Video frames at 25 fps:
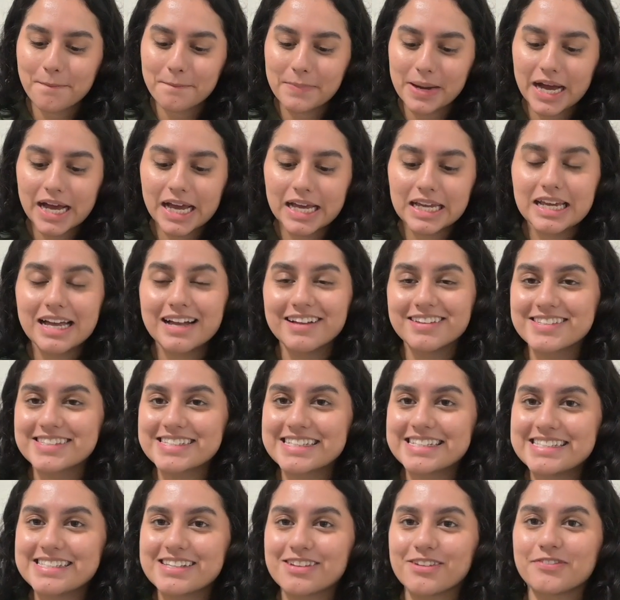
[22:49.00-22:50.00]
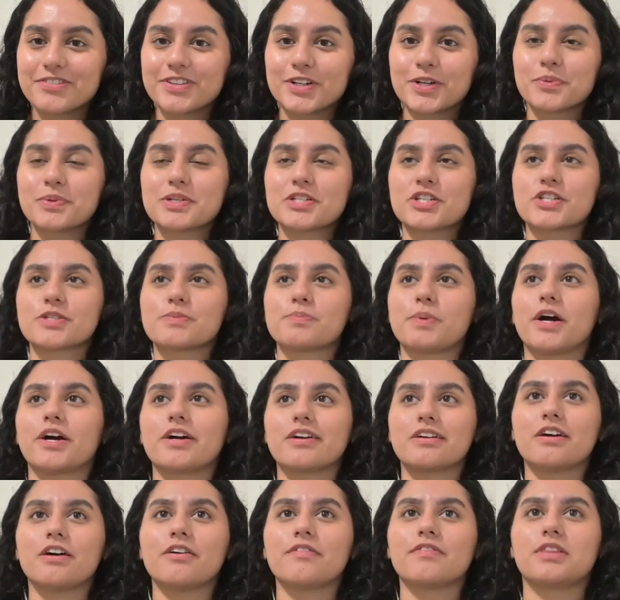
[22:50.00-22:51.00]
by Elsie Silver, which is
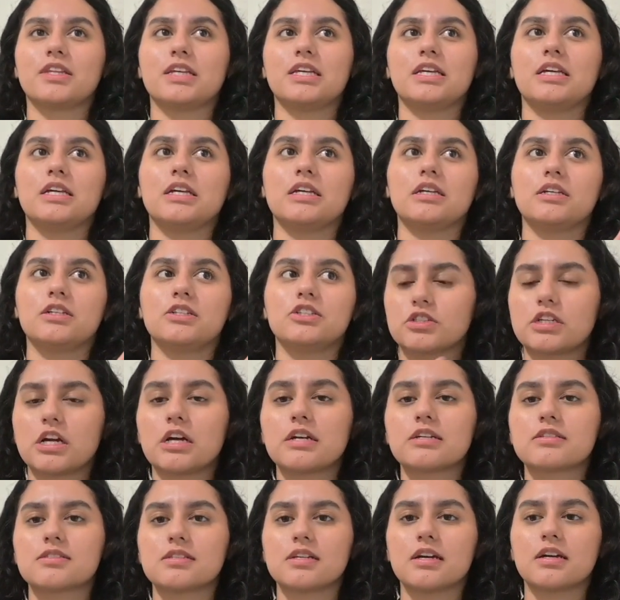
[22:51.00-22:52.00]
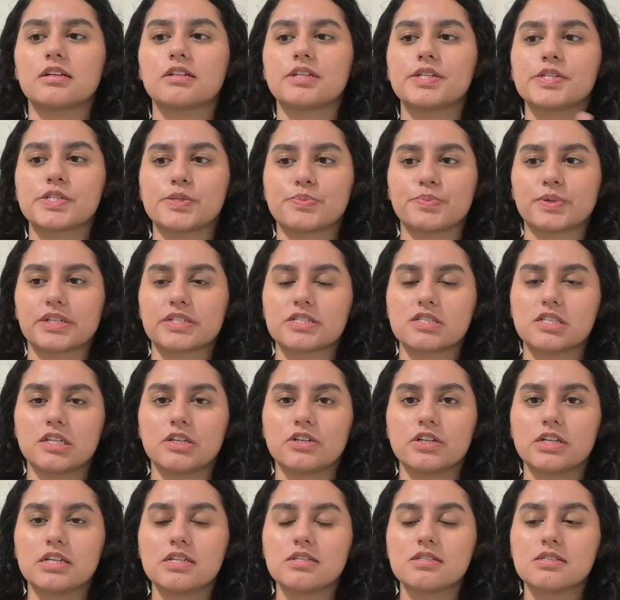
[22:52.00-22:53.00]
part of the Chestnut Spring
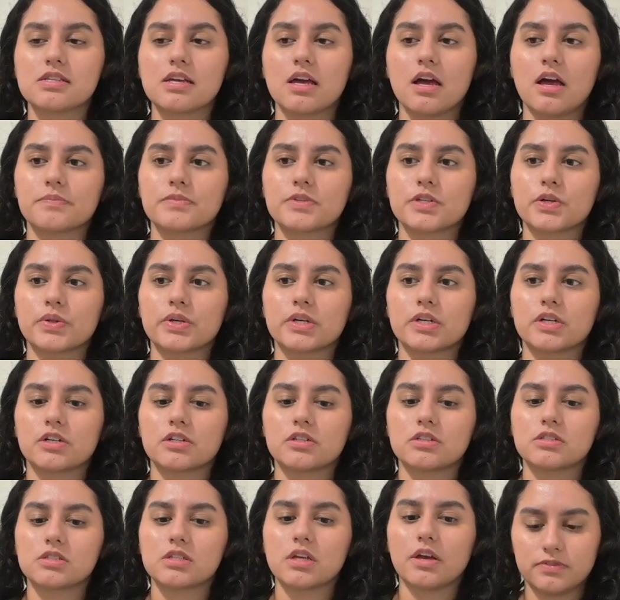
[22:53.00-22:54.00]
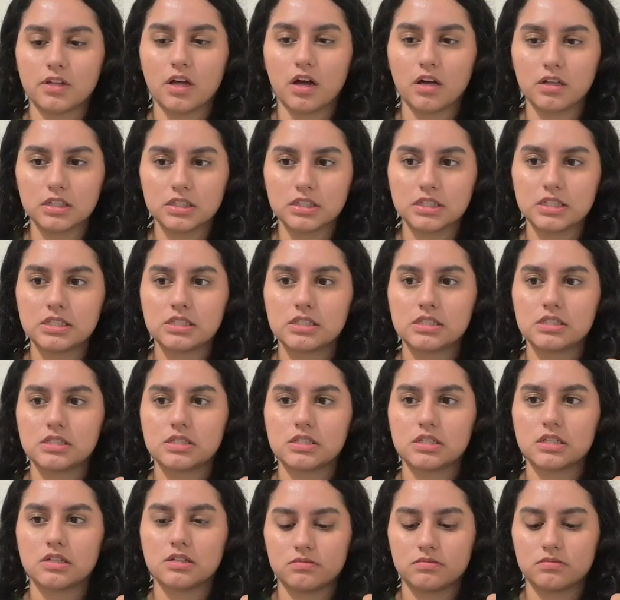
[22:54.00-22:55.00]
series. So there's
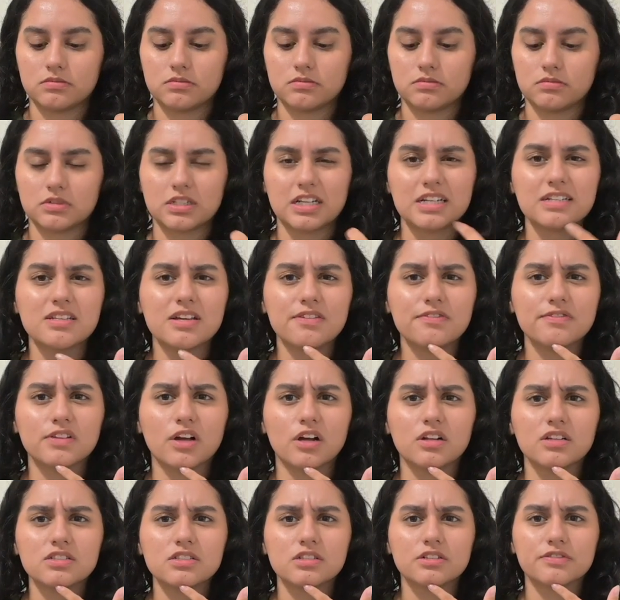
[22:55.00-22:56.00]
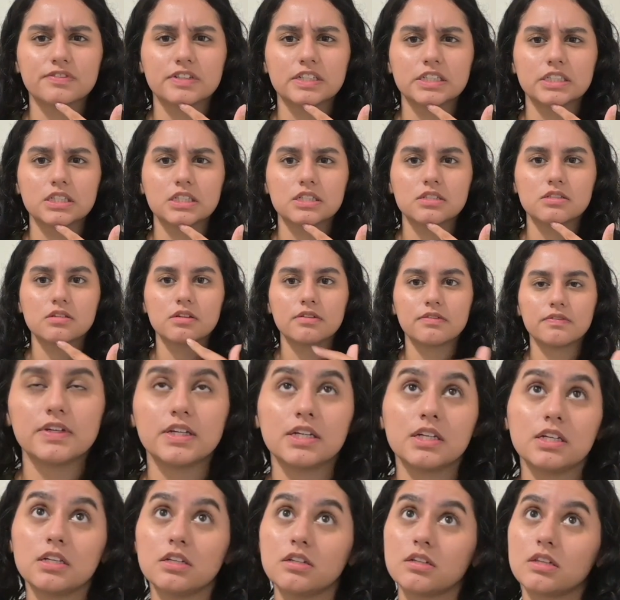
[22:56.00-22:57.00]
Flawless. Did I say Flawless or Fearless?
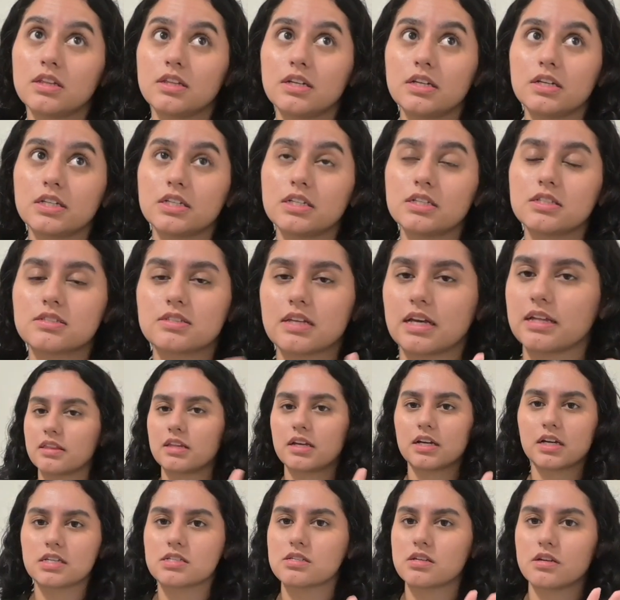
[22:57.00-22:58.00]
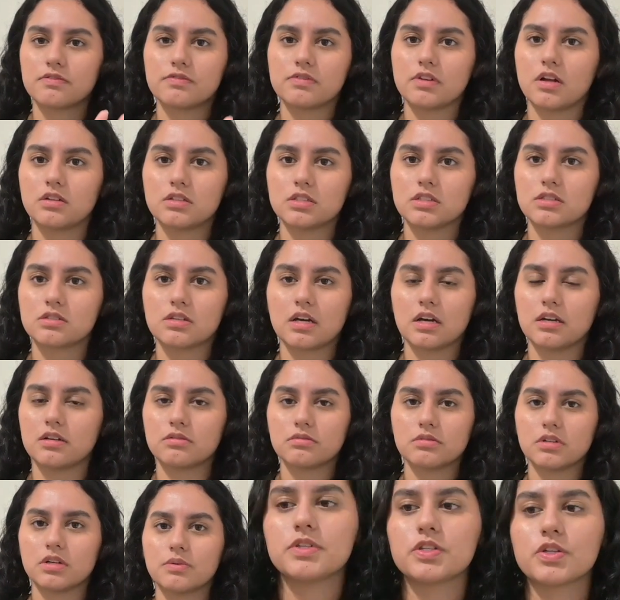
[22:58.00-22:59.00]
Fearless. I think I said Flawless. I
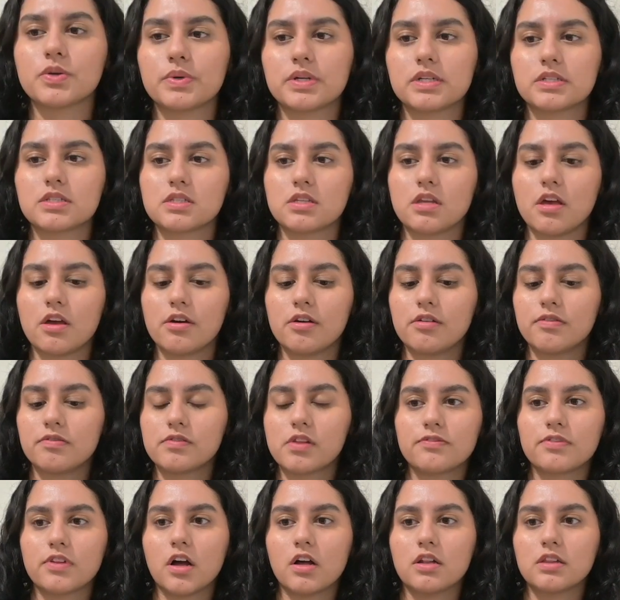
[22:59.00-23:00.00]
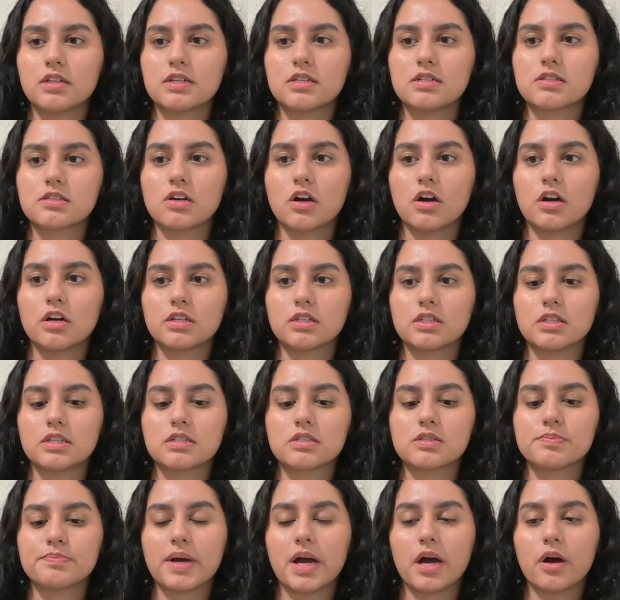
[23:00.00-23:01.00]
don't know. So it's Flawless,
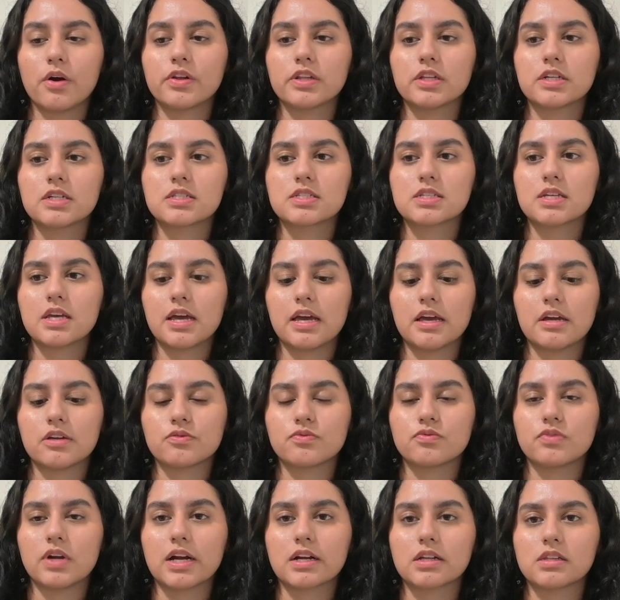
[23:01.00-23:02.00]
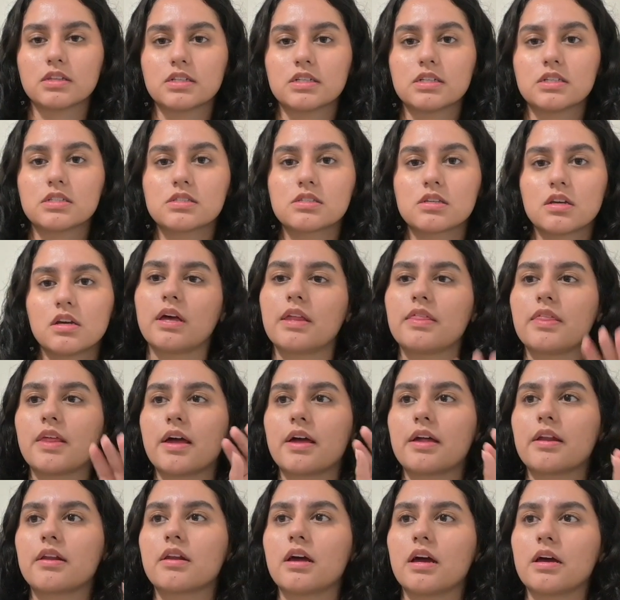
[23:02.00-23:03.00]
Heartless, Powerless, and Reckless. And
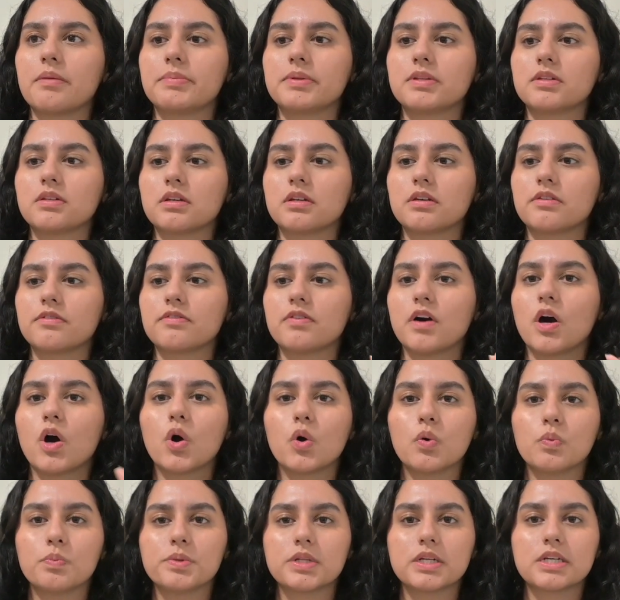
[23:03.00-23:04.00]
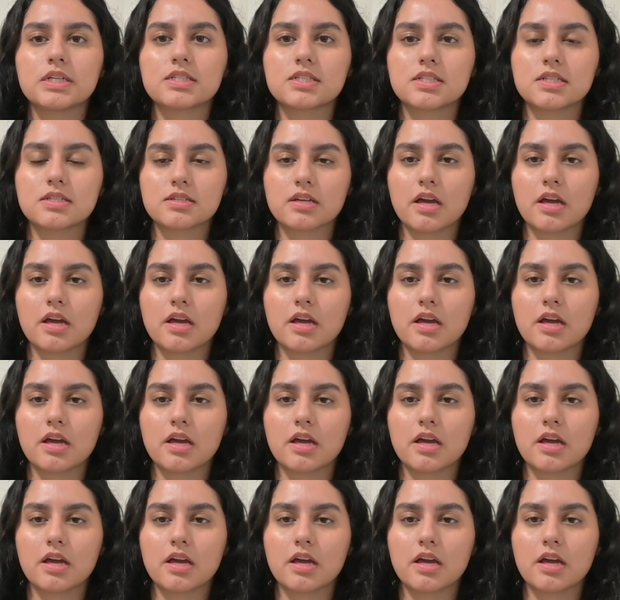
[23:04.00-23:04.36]
then I believe Hopeless is